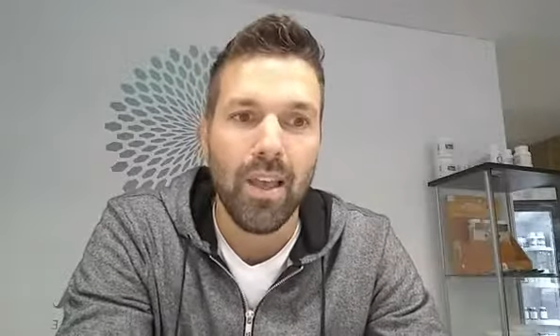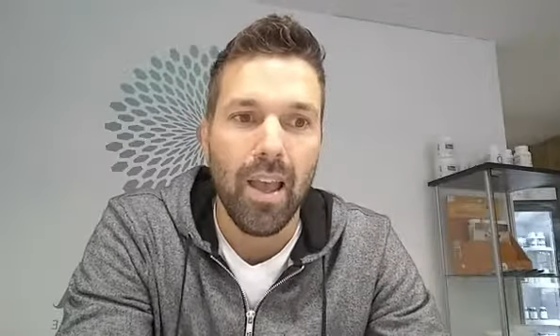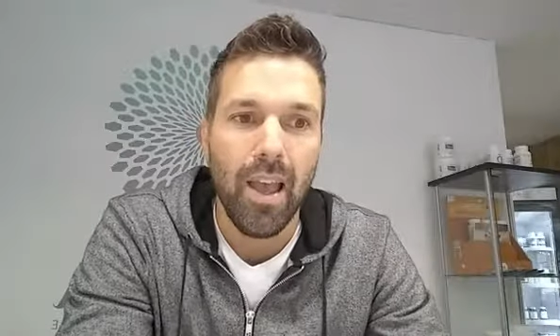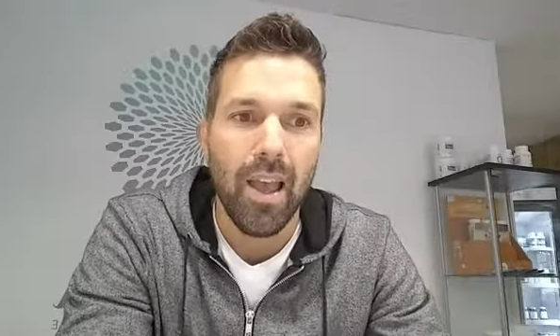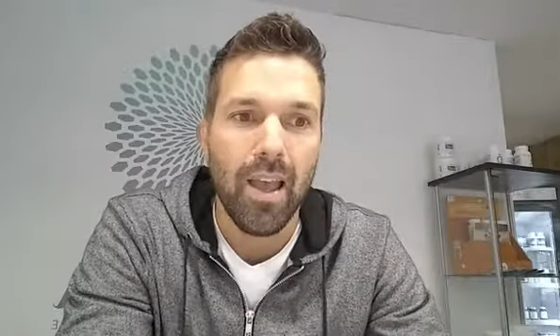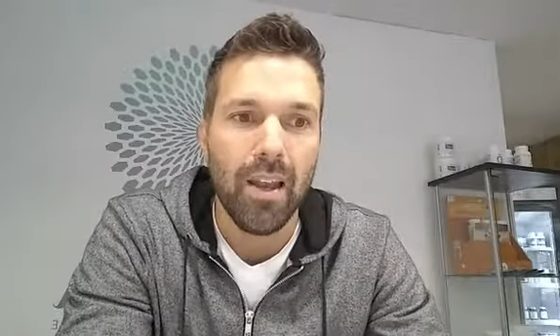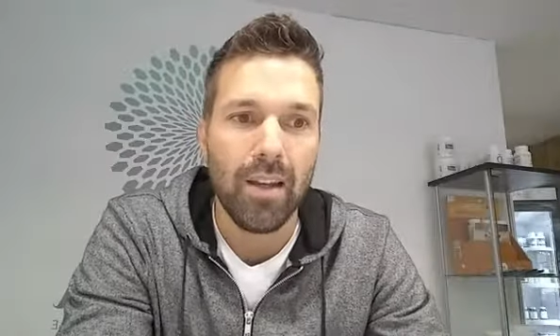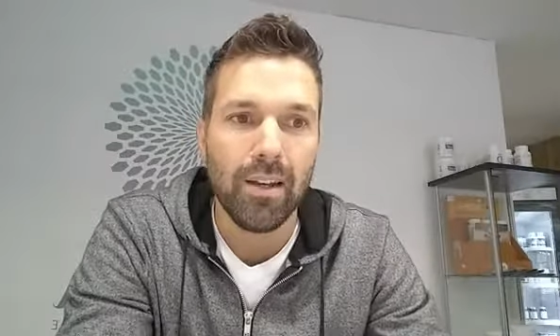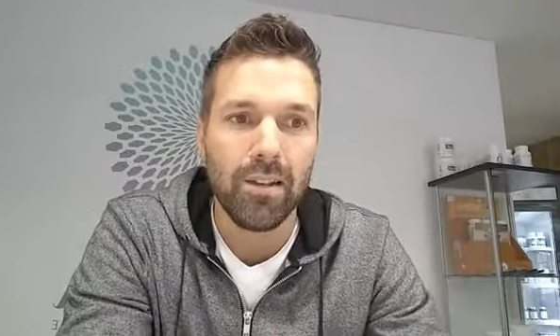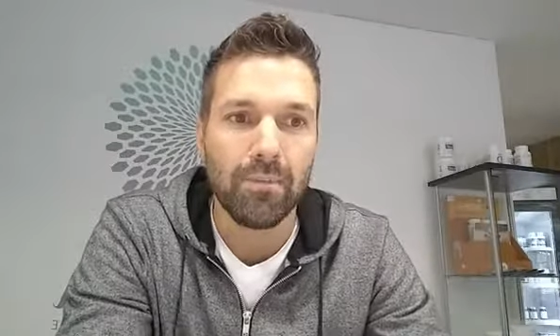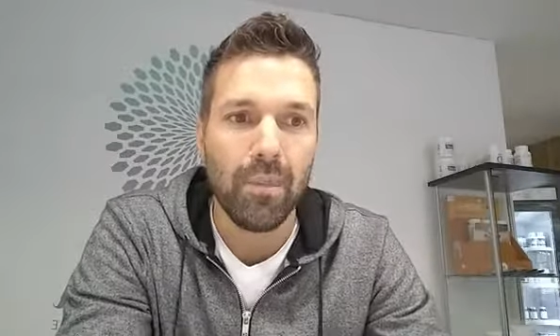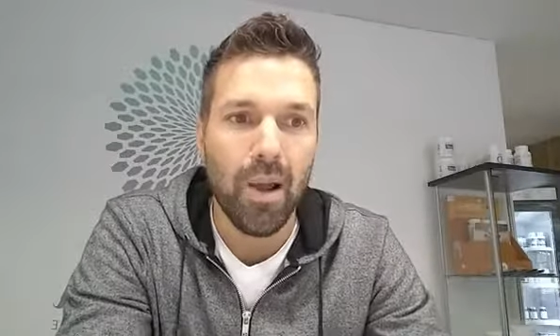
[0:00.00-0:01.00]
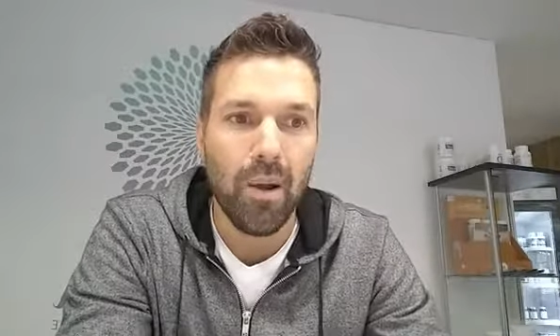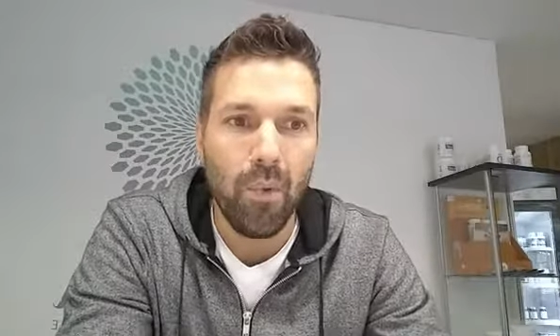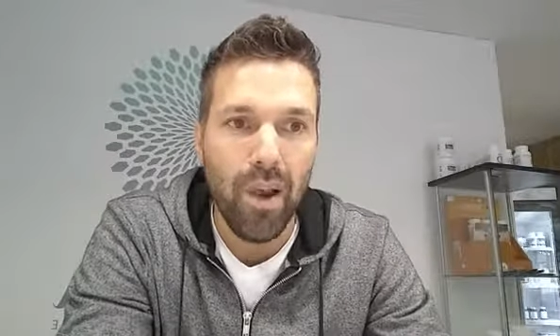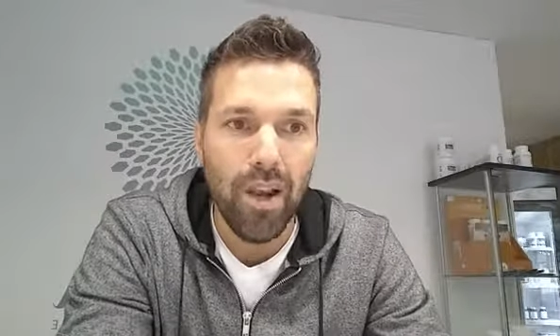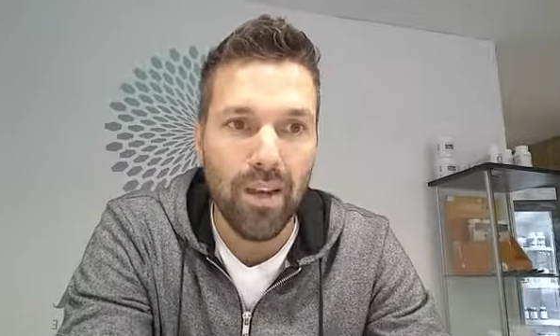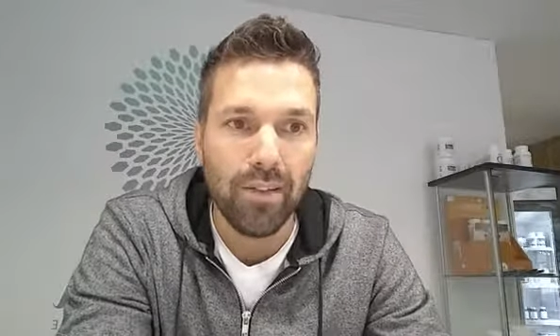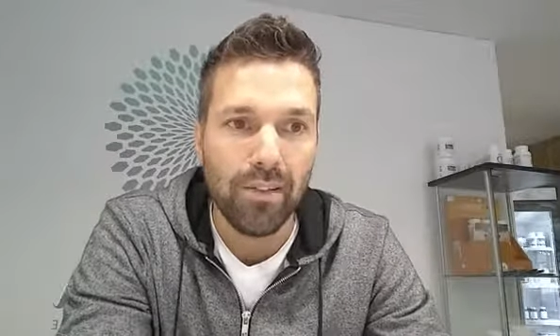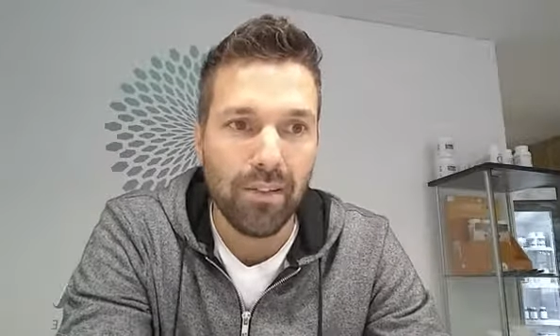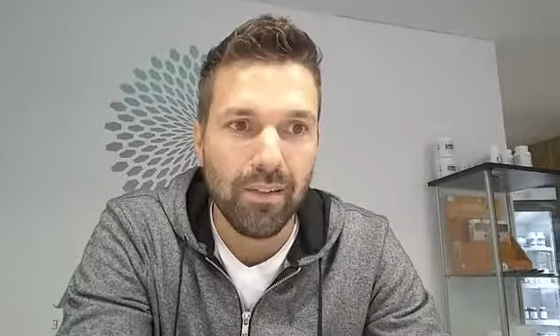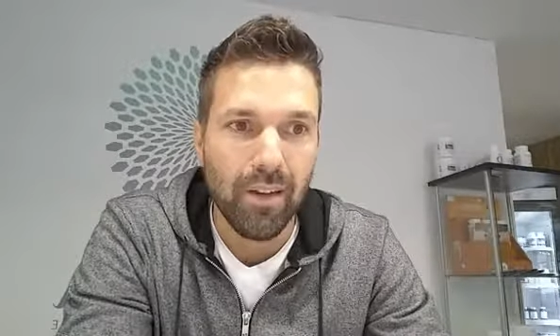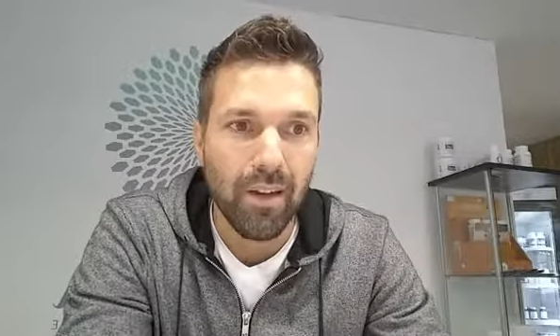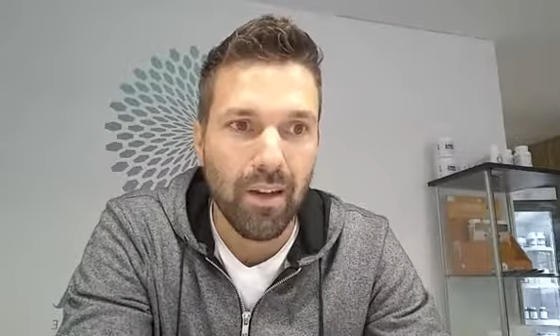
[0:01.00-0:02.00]
And my
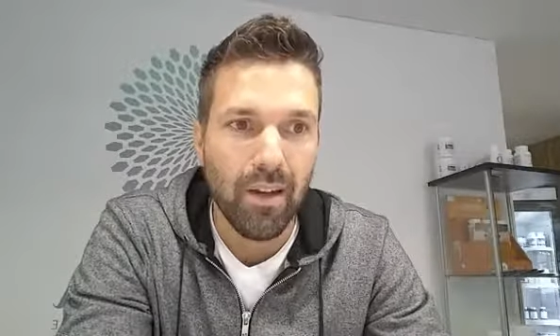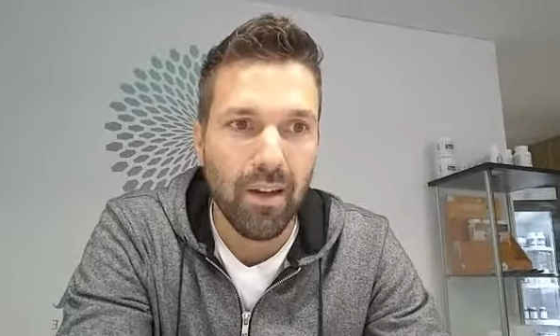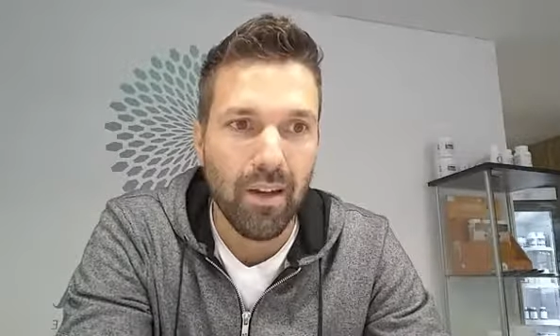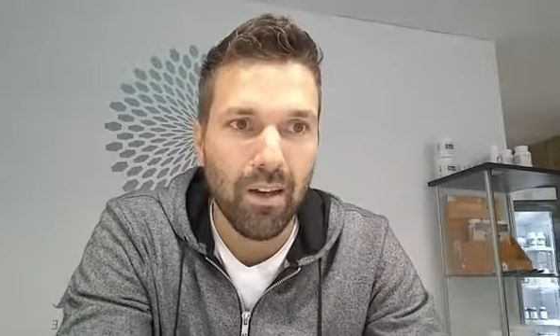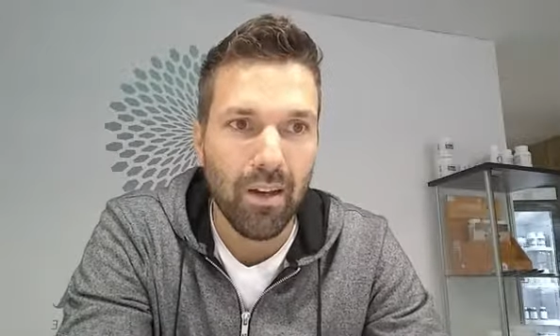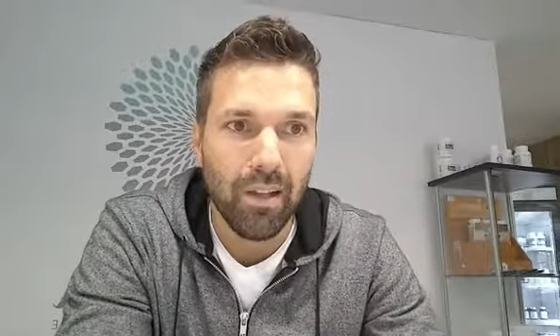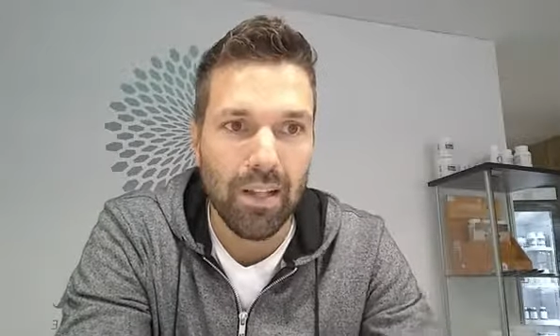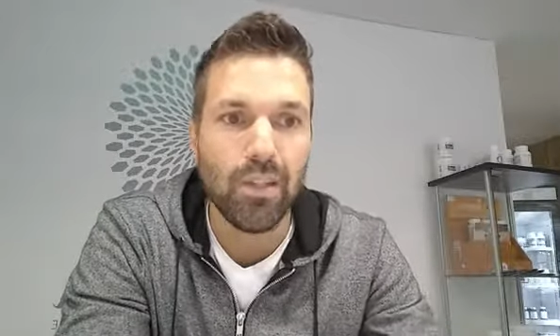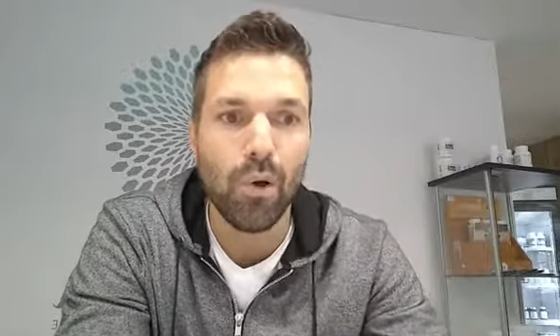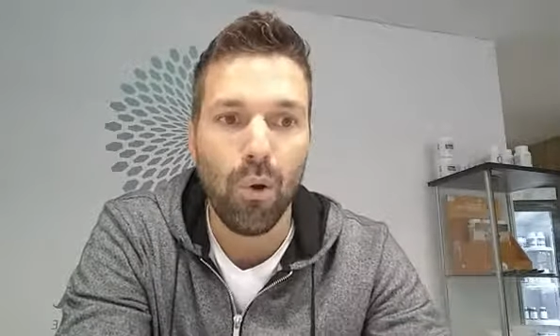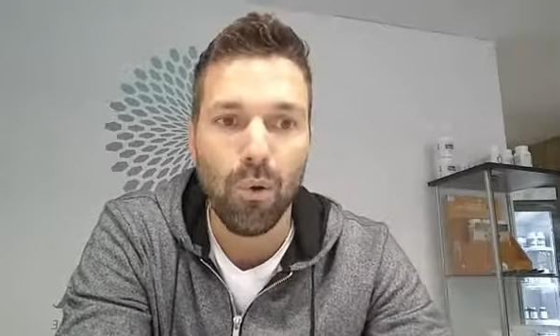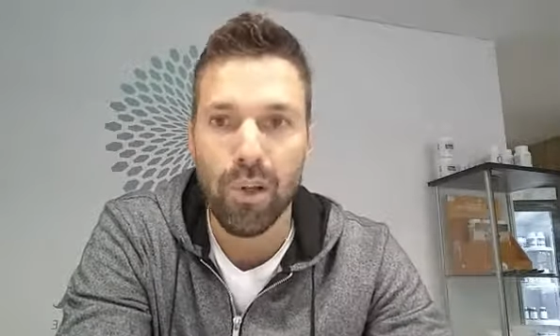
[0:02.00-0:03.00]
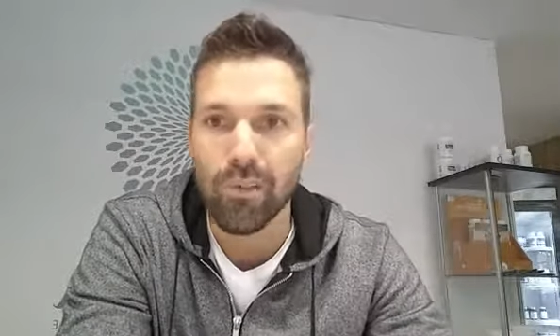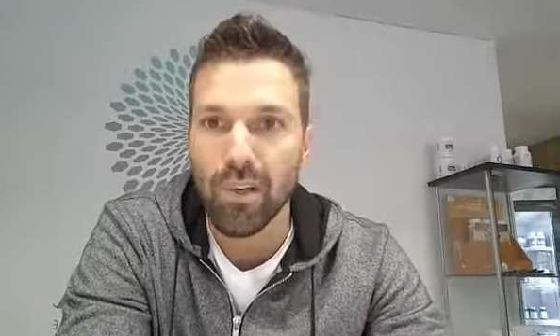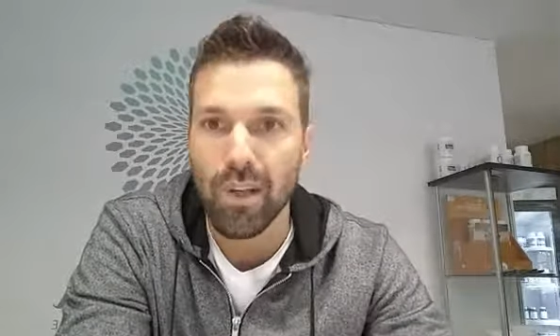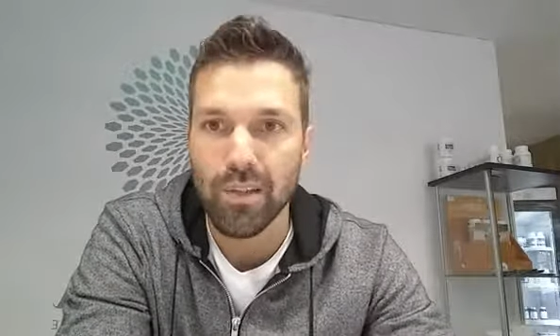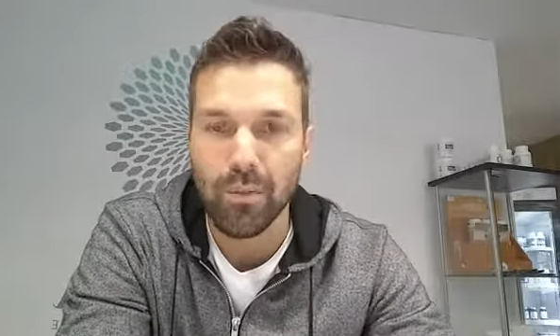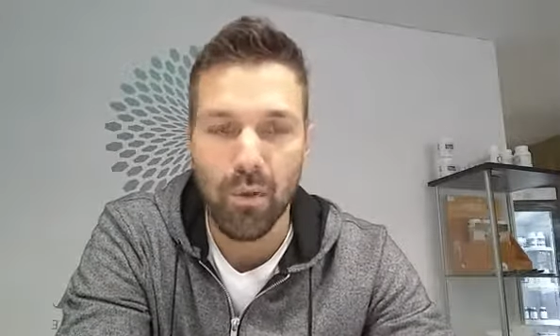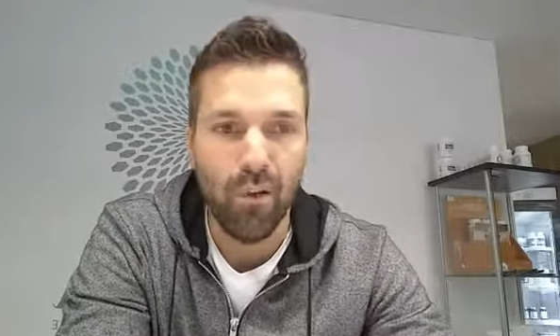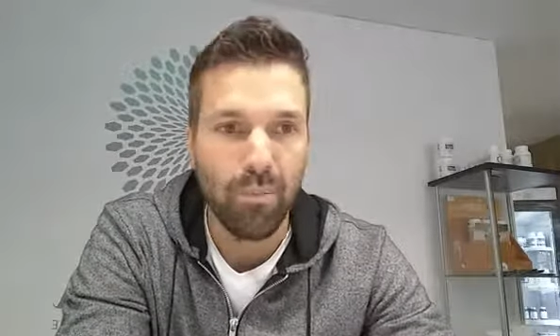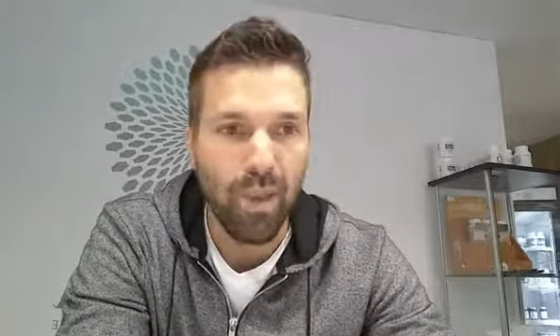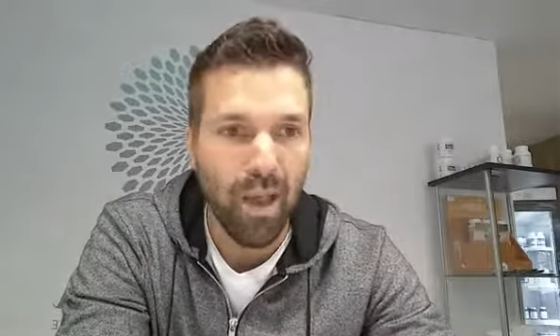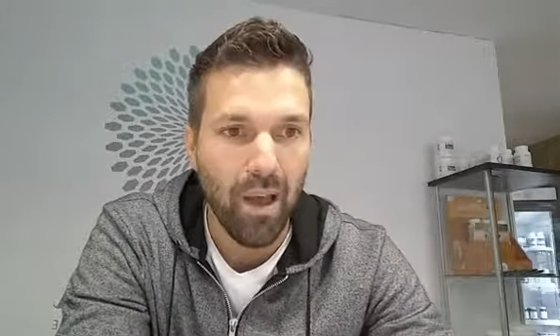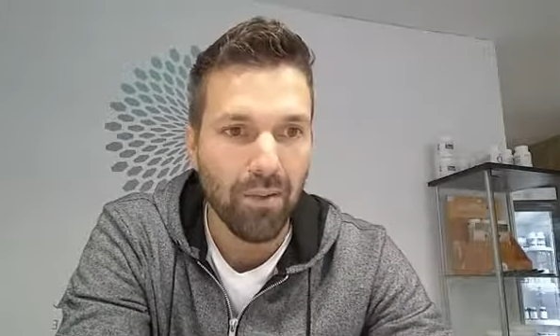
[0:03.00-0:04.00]
weight in total, I've lost 12
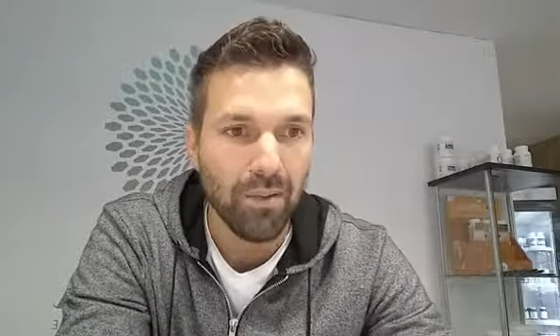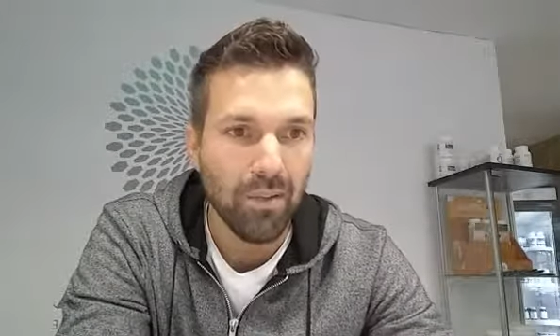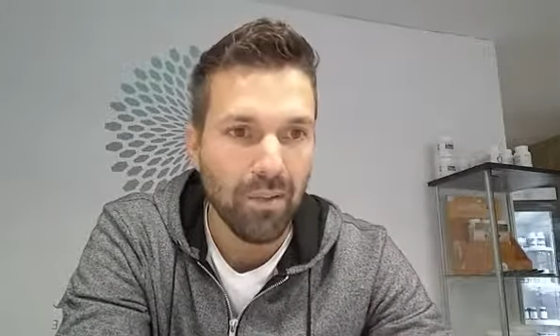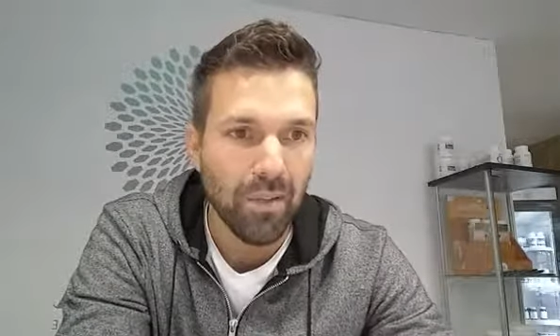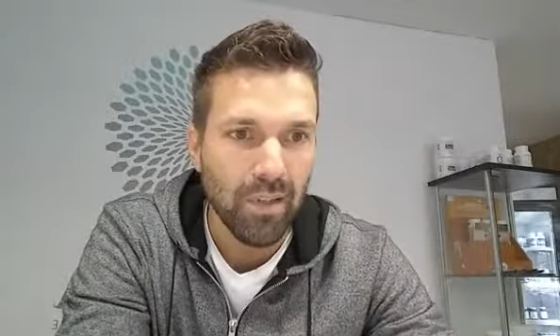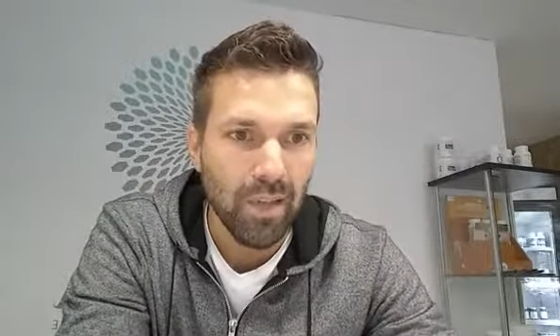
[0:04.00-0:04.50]
pounds.